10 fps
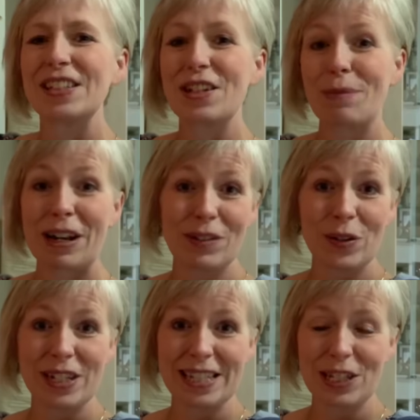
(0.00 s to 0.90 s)
So you might have
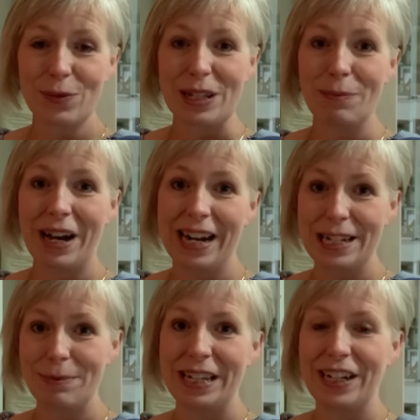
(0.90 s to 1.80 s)
noticed this wreath
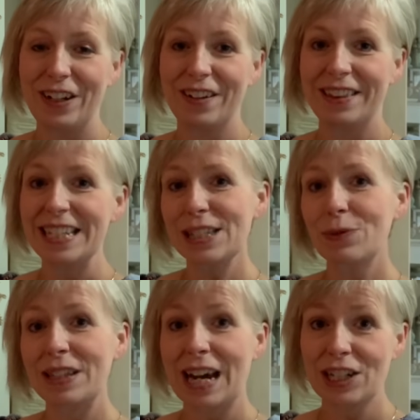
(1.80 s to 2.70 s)
behind me here. This
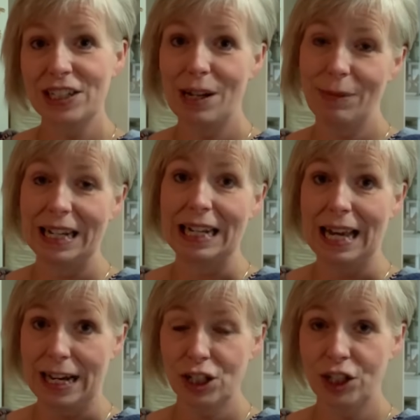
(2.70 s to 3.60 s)
wreath actually I made
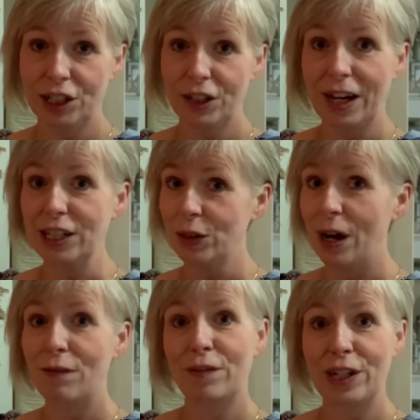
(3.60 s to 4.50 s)
last year. I do
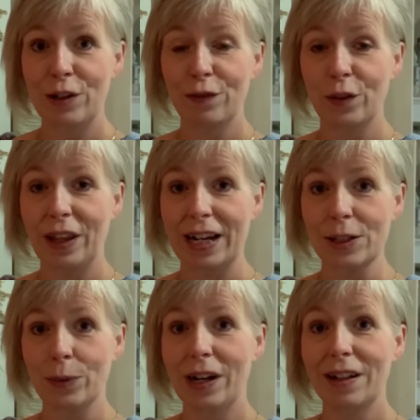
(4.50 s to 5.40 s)
have a video for that
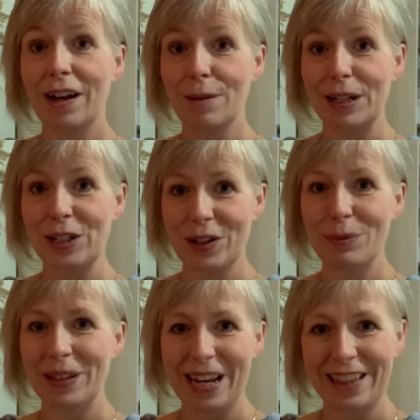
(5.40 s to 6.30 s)
as well. I'll make sure I
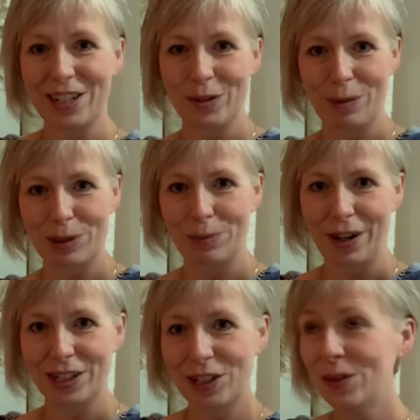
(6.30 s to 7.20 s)
put that in the description
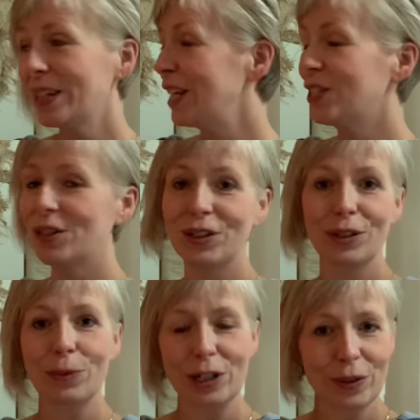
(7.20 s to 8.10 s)
box too in case
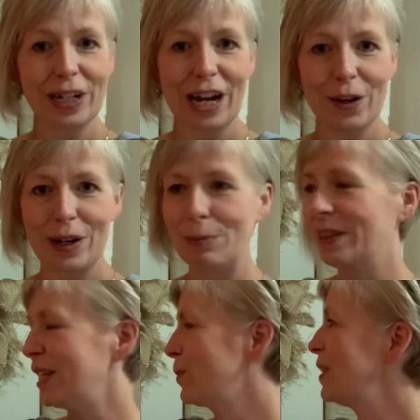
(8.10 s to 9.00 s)
you're wondering how I
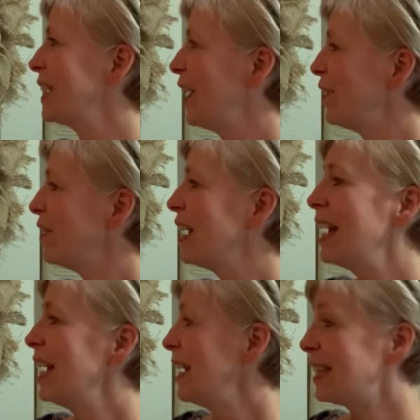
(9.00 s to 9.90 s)
put this one together.
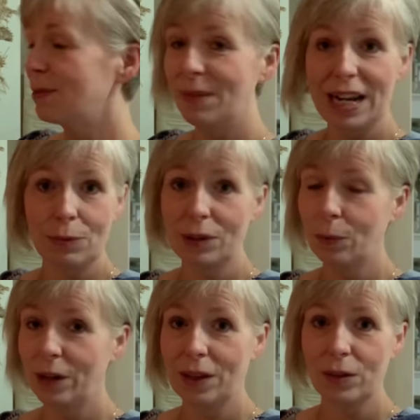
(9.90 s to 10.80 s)
It's made with
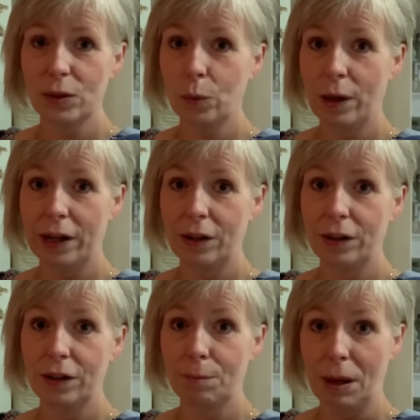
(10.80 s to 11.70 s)
one of those
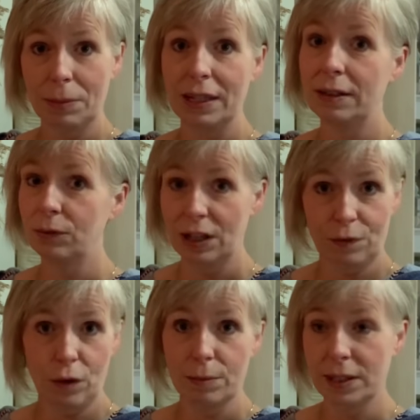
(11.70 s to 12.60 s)
wire pumpkin wreath
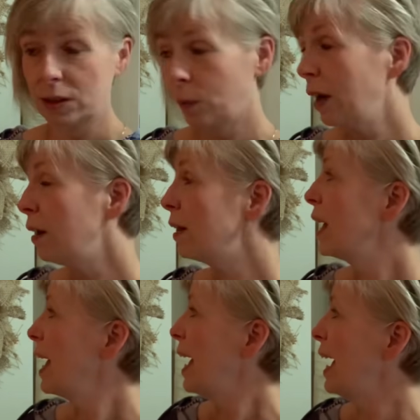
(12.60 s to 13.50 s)
forms as well
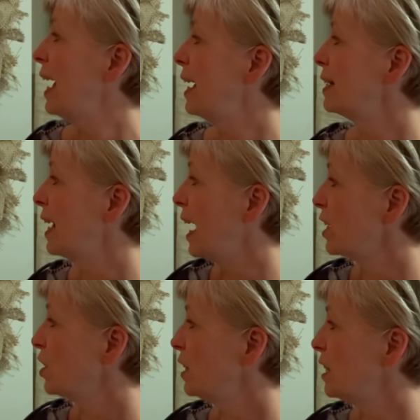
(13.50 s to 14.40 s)
and
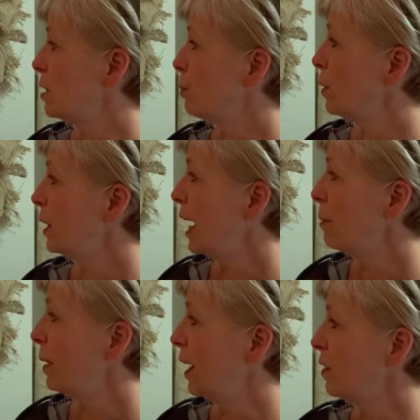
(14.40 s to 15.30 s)
actually just
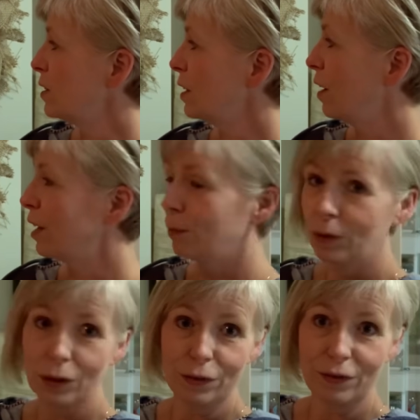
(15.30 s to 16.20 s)
burlap and those little
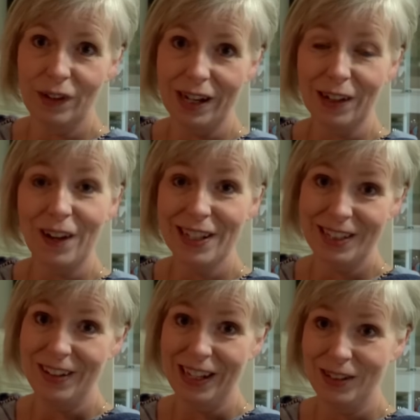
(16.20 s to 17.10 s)
automotive uh, cloths
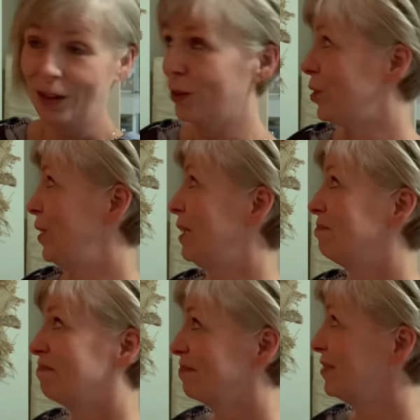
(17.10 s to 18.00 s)
that you get at Dollar Tree
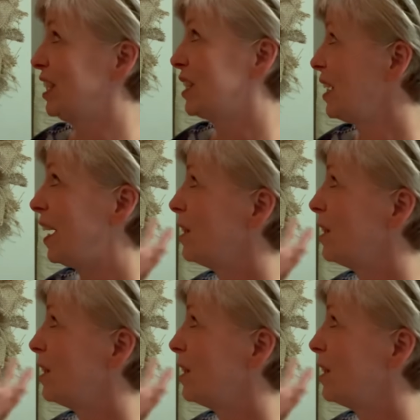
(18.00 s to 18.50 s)
just tied